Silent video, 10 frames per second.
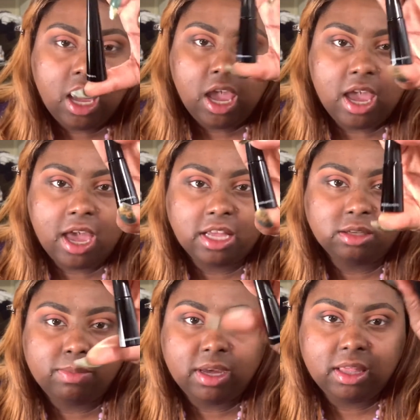it has
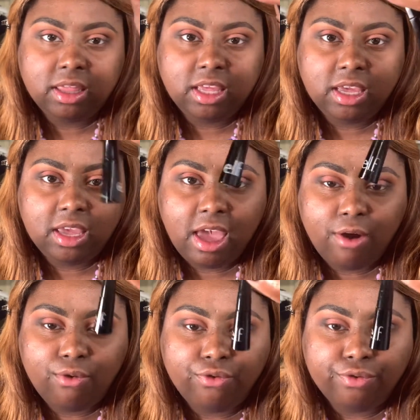been the
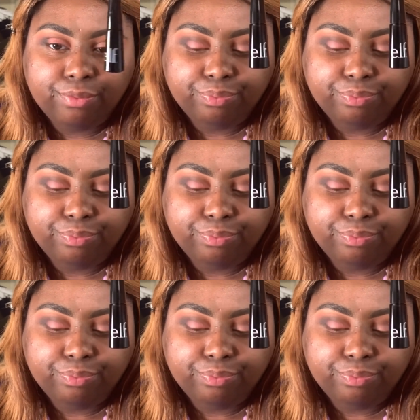e.l.f.